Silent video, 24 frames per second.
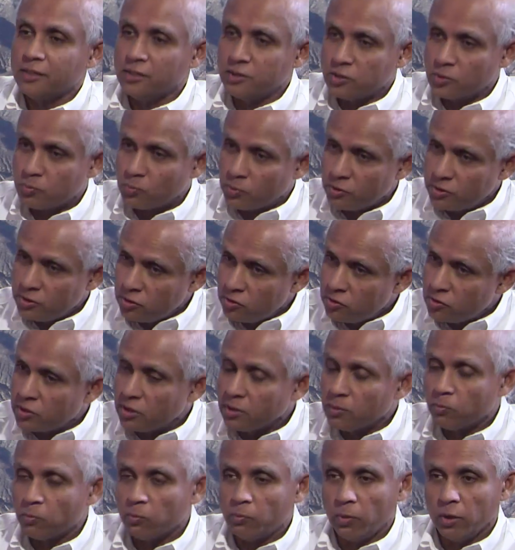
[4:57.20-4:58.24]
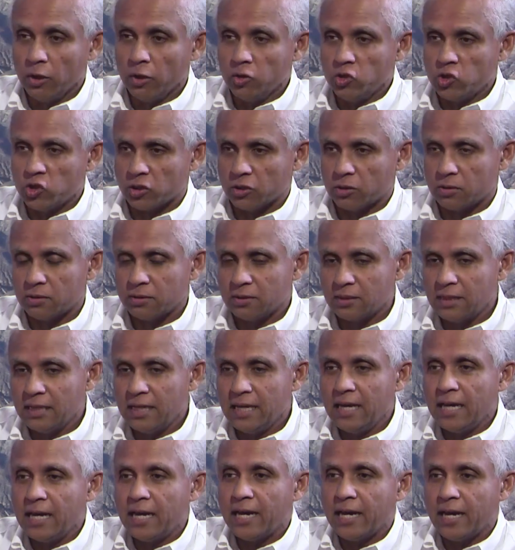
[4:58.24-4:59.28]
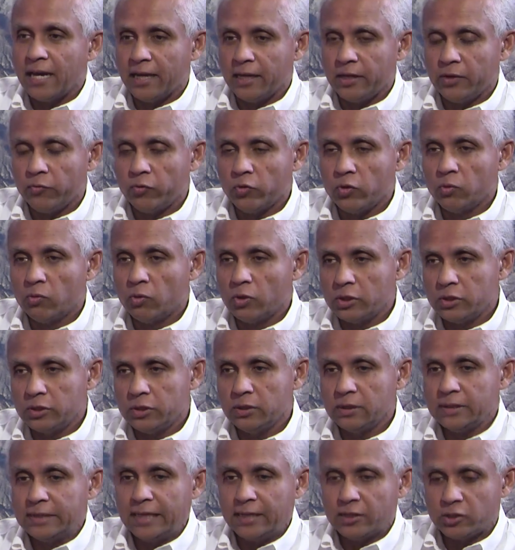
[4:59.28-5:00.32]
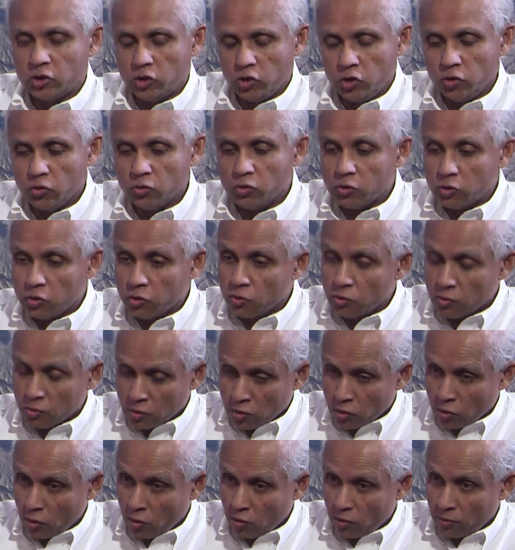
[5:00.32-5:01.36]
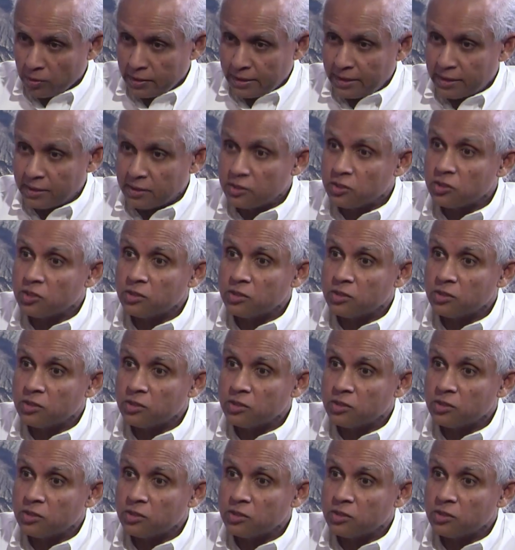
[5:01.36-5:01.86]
it's yeah, producing yeah, pollution. Yeah. And if we were to get you to go in a